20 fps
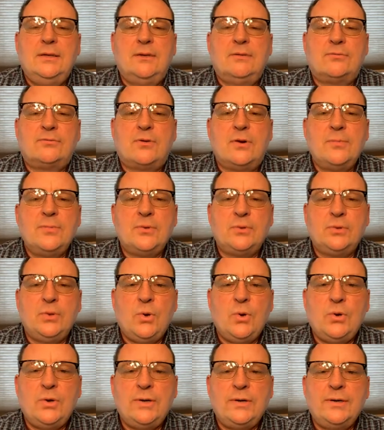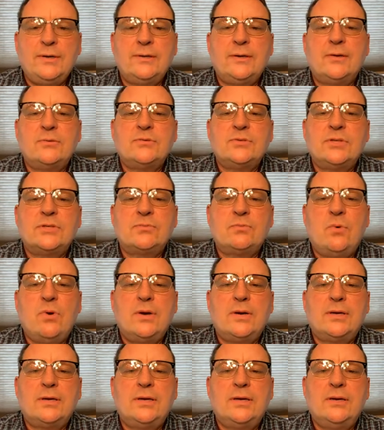from the Lord and just
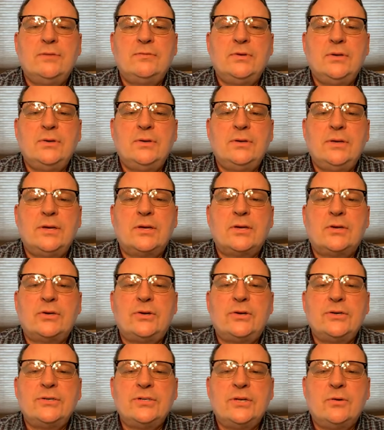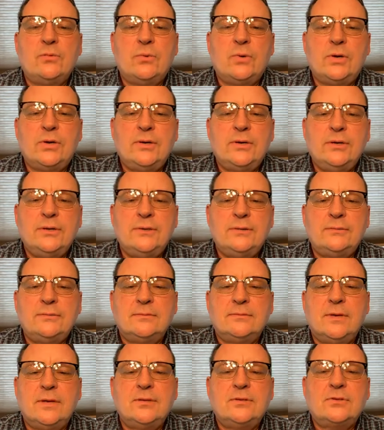want to give you an encouraging word and,
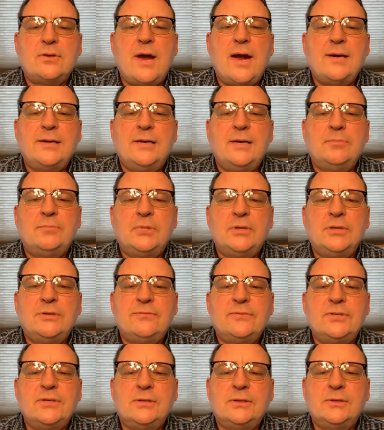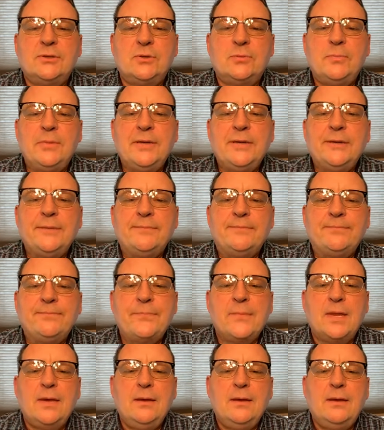and try to uplift you a little bit
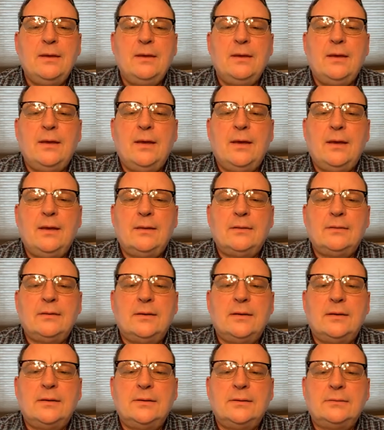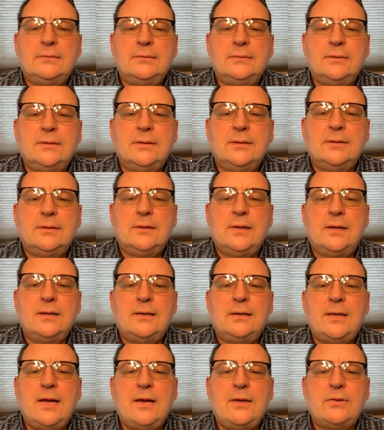and, uh, and
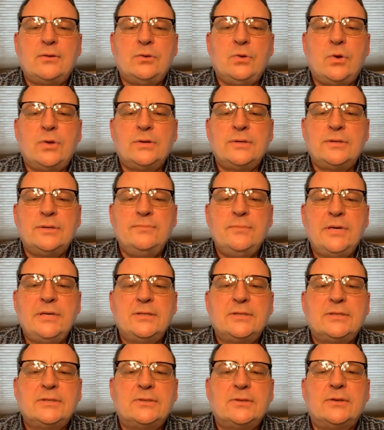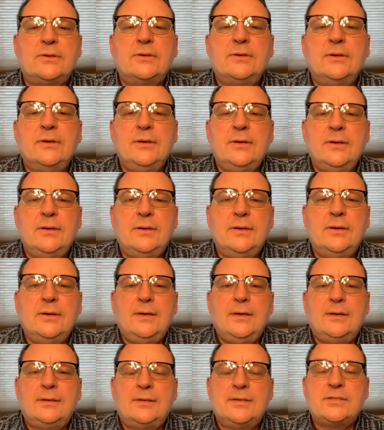allow the Lord to minister.
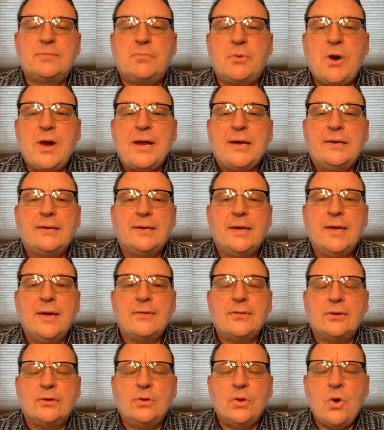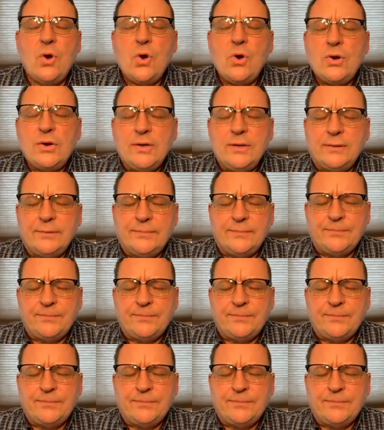Let's pray together. Lord,